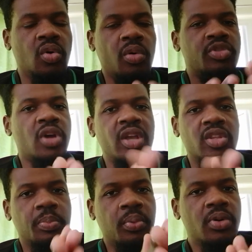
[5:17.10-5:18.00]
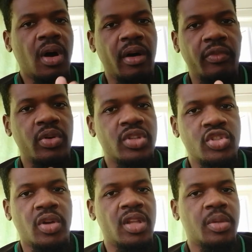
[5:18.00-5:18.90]
don't try to pull off what
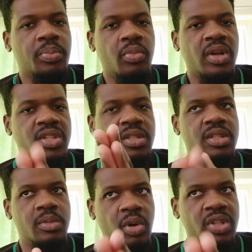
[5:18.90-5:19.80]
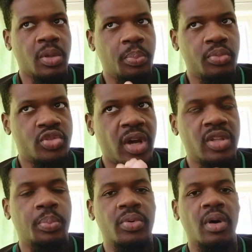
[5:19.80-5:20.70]
they tried to what it what they
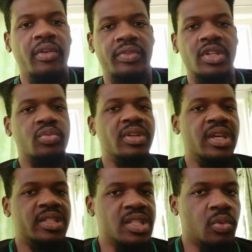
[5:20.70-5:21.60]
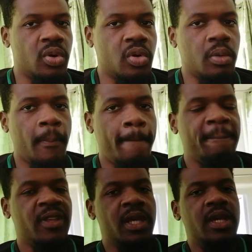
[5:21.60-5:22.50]
try to pull off in the 2018 World Cup.
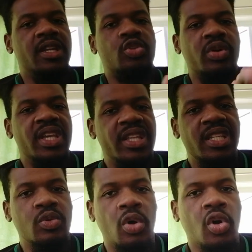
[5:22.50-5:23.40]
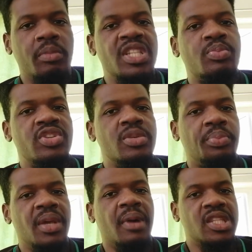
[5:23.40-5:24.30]
In the 2018 World Cup, this
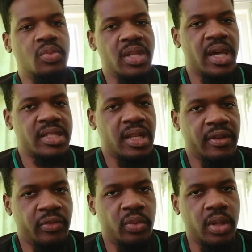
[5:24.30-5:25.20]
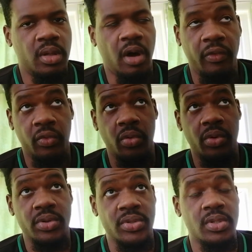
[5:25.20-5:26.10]
Virgin played Matuidi as a left wing. Of
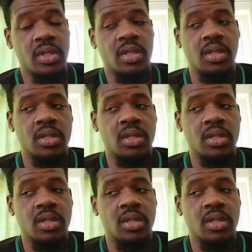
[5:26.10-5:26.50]
course,